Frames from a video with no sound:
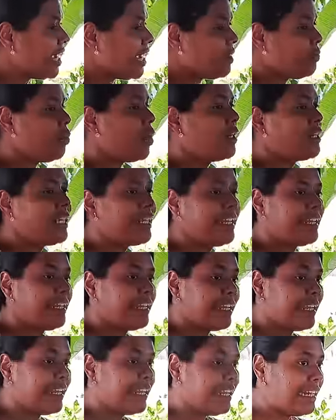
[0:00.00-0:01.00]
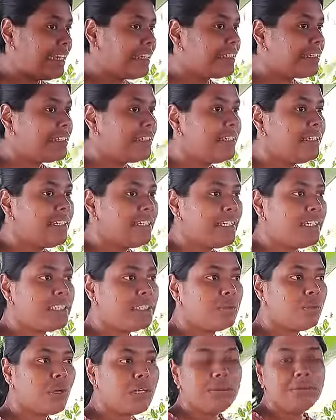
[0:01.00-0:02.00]
and what I neglect
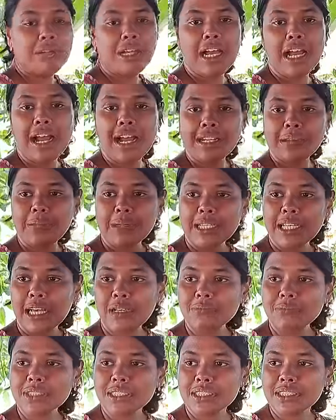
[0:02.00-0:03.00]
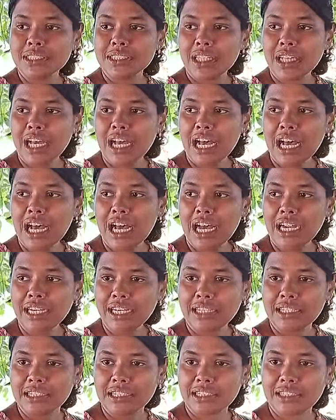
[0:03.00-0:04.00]
is what my heart becomes
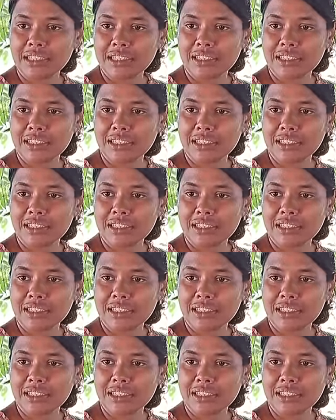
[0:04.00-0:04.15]
hardened.